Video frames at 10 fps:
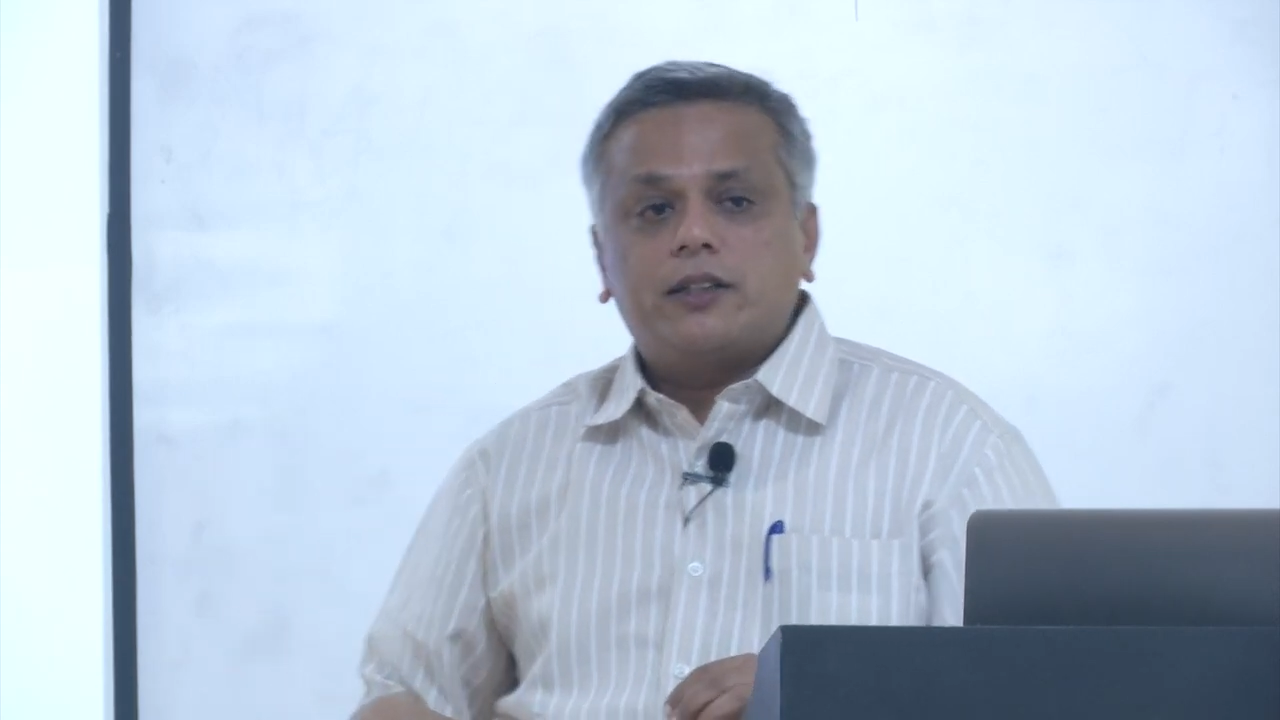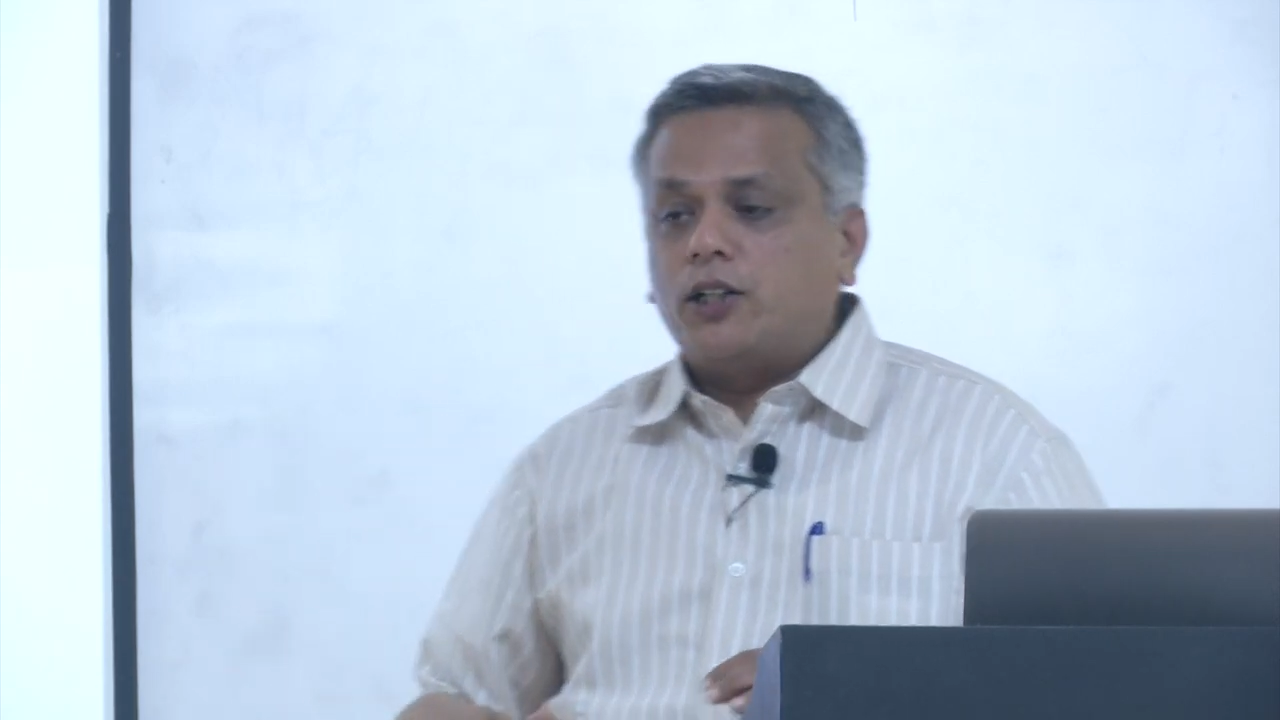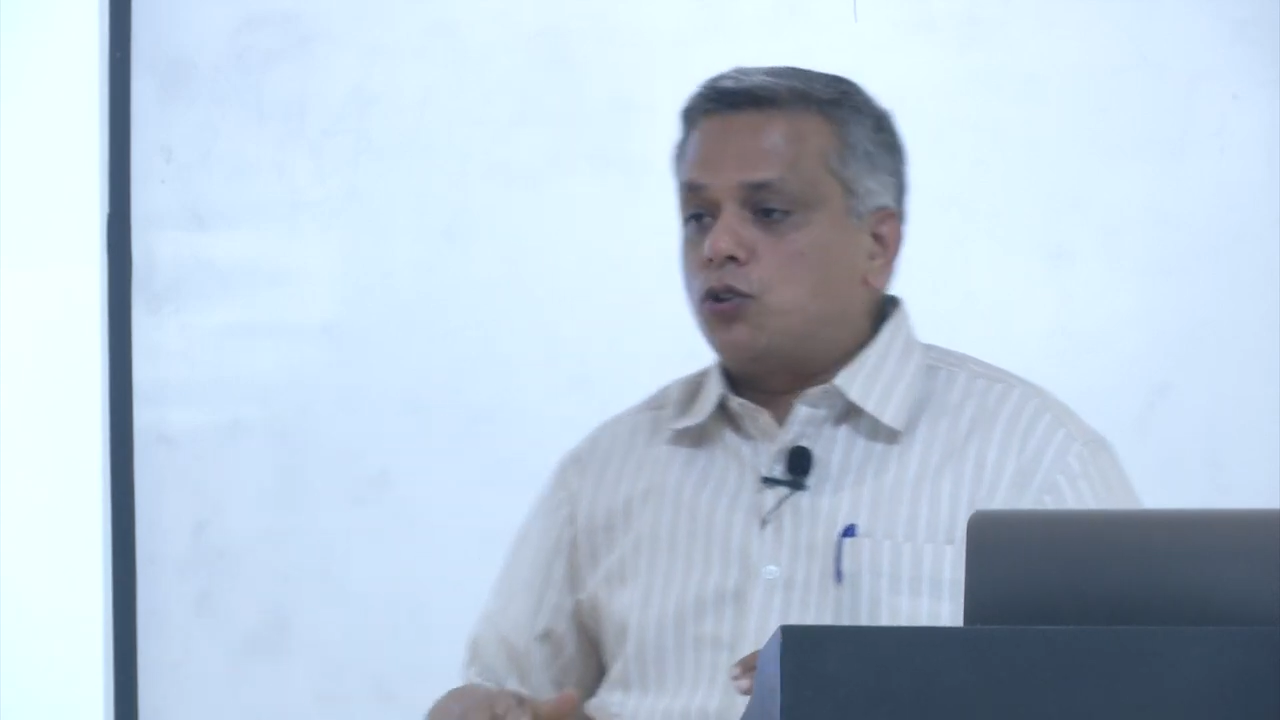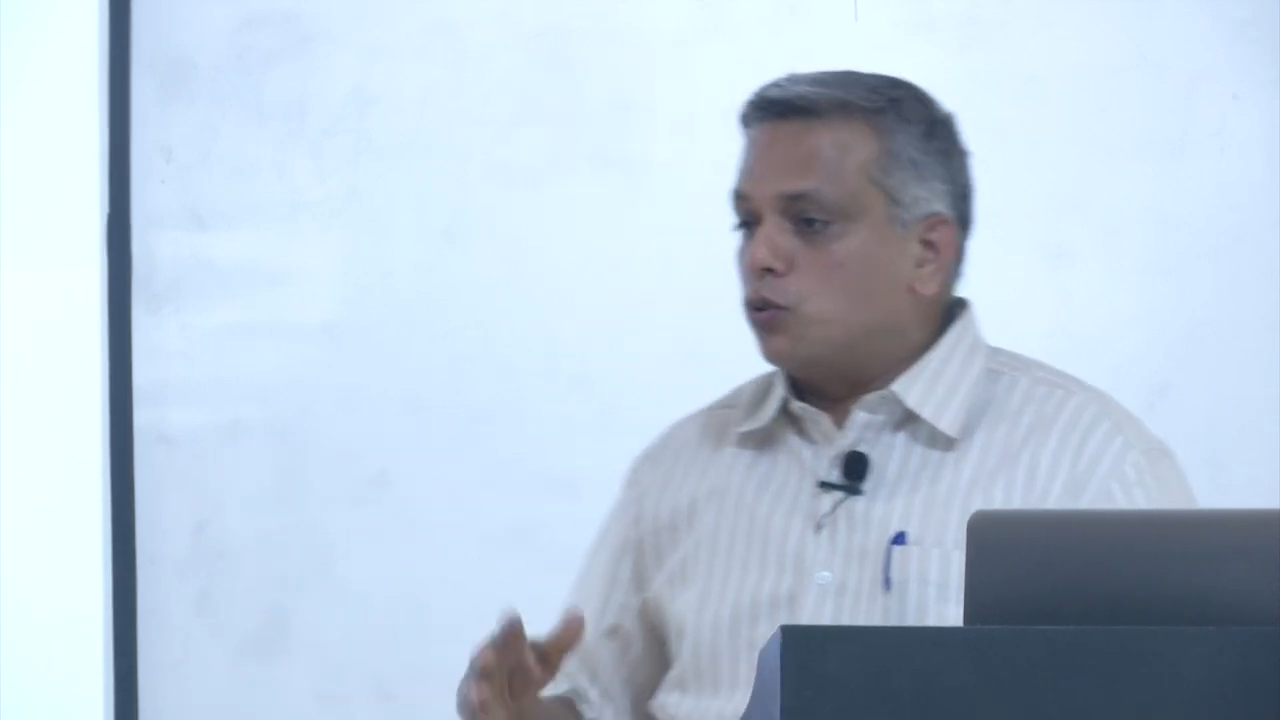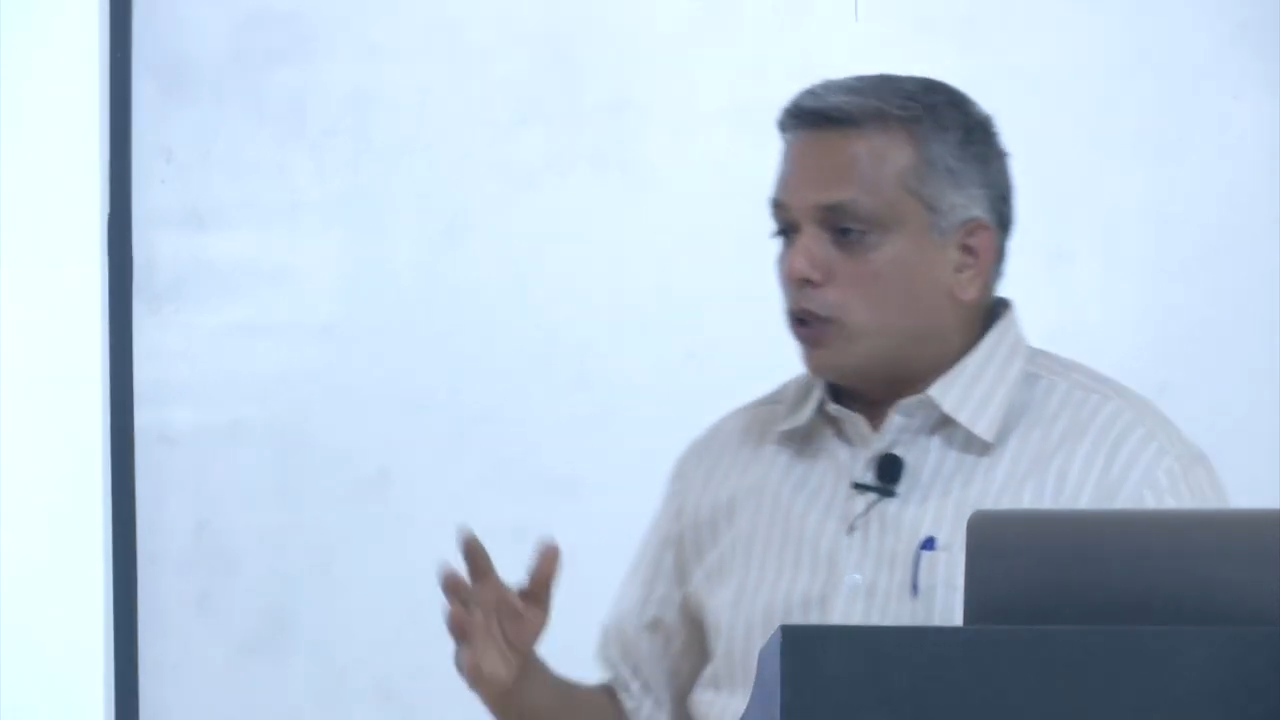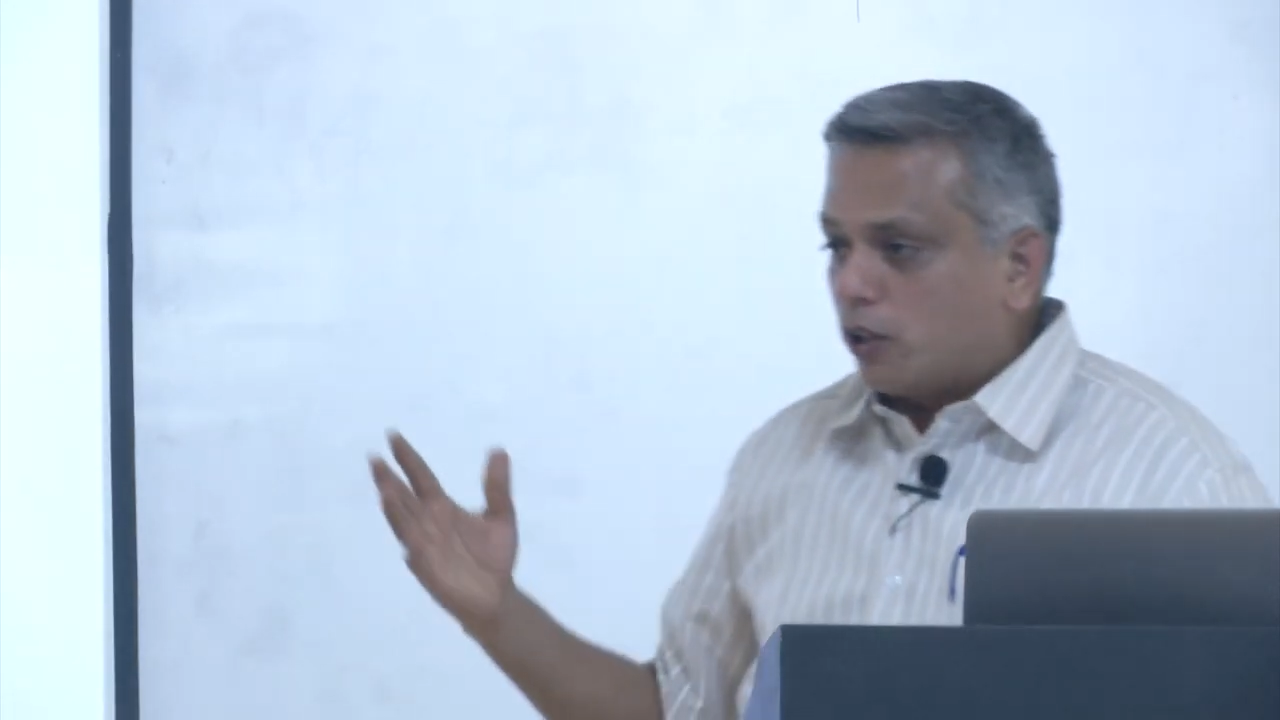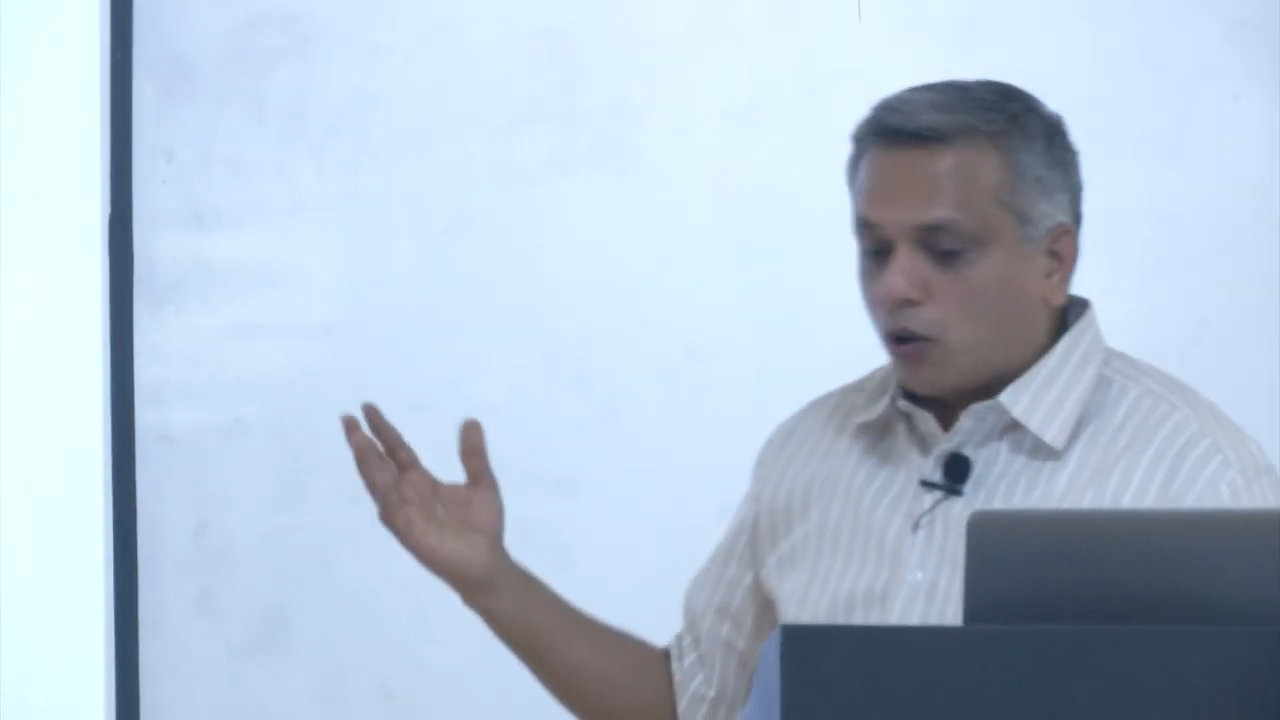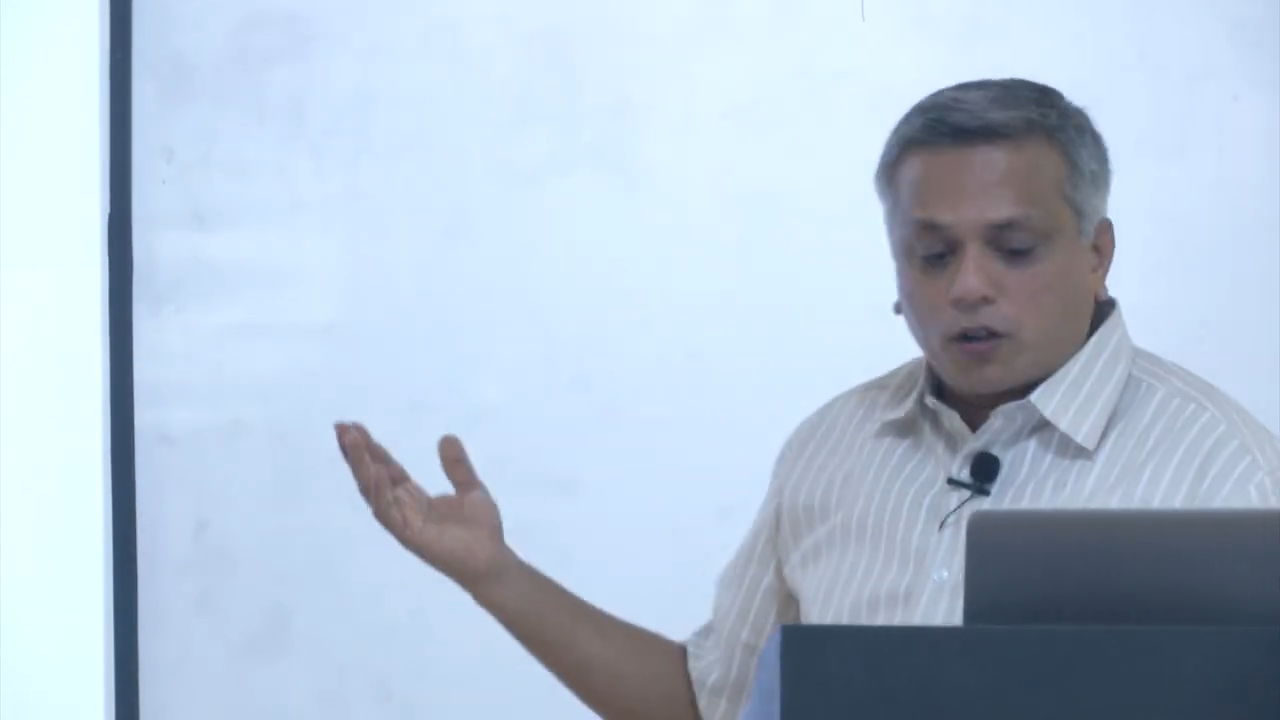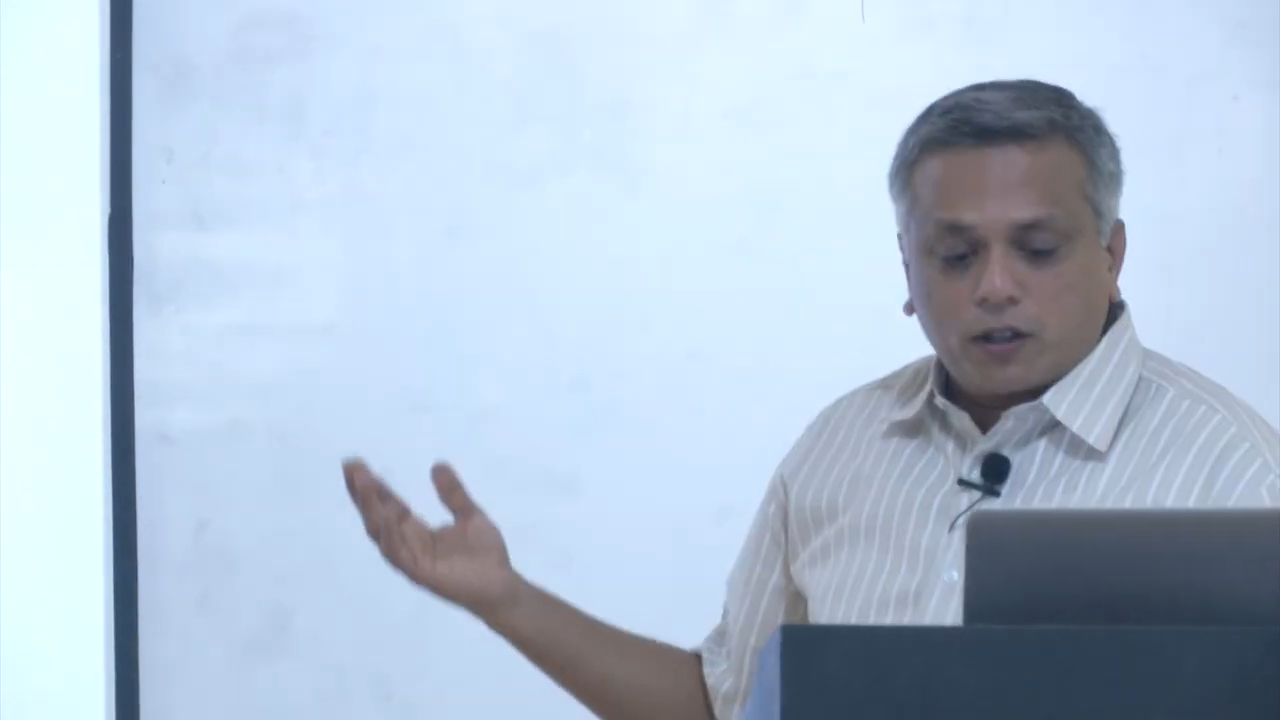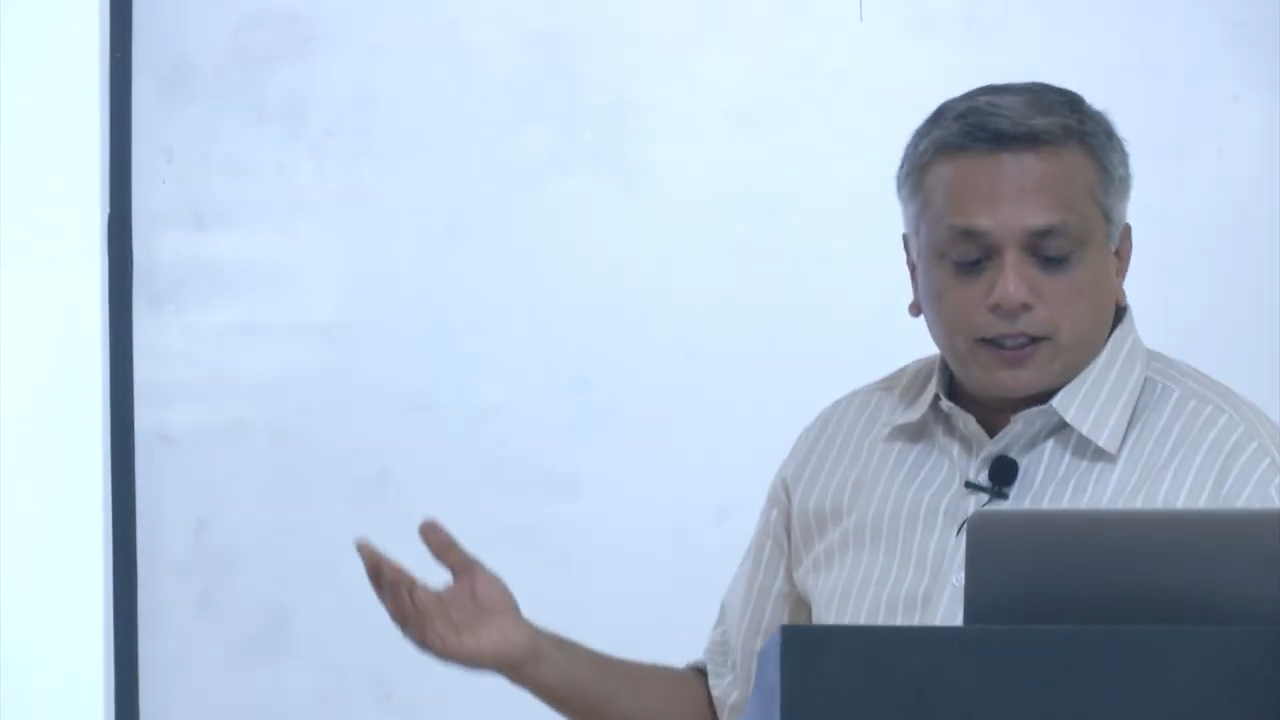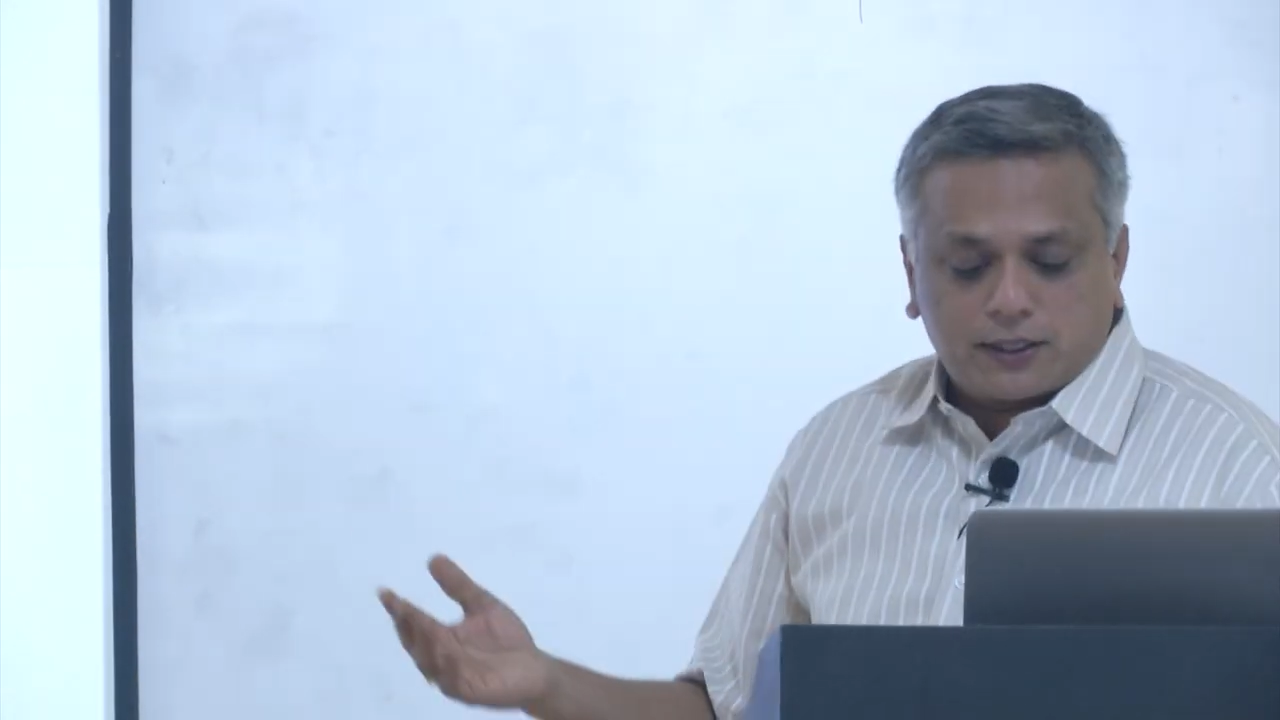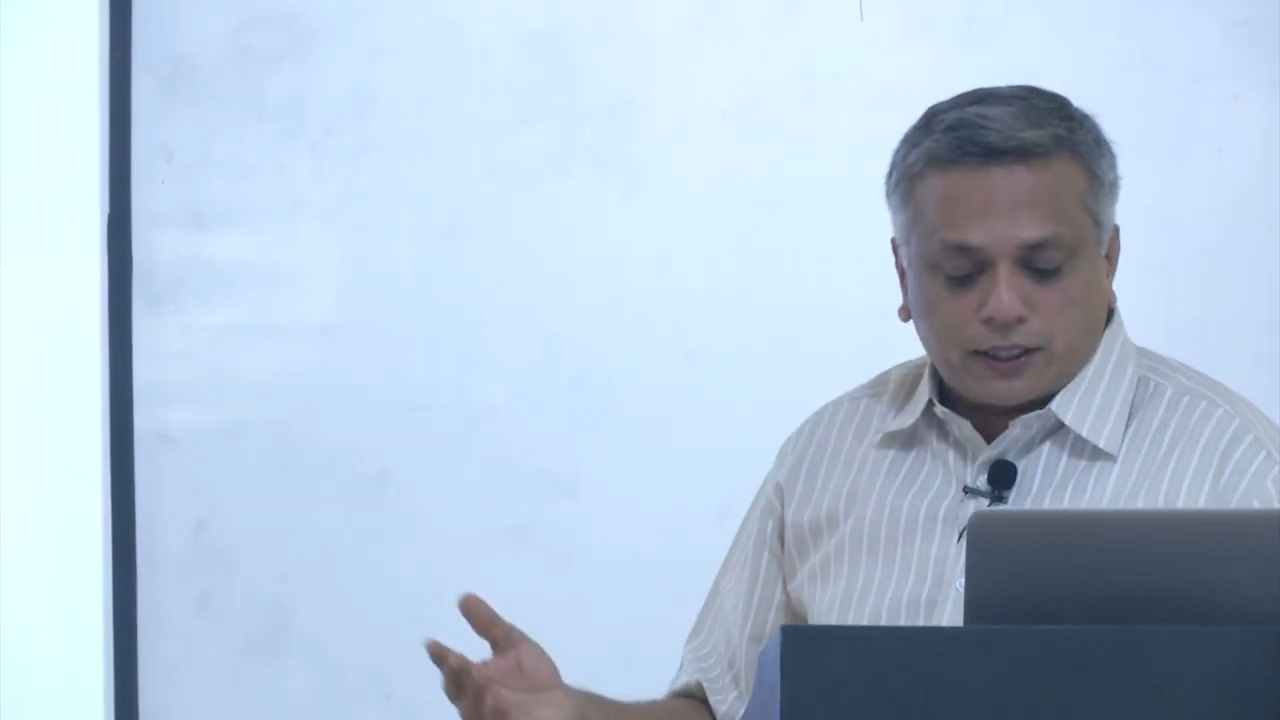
into an orderly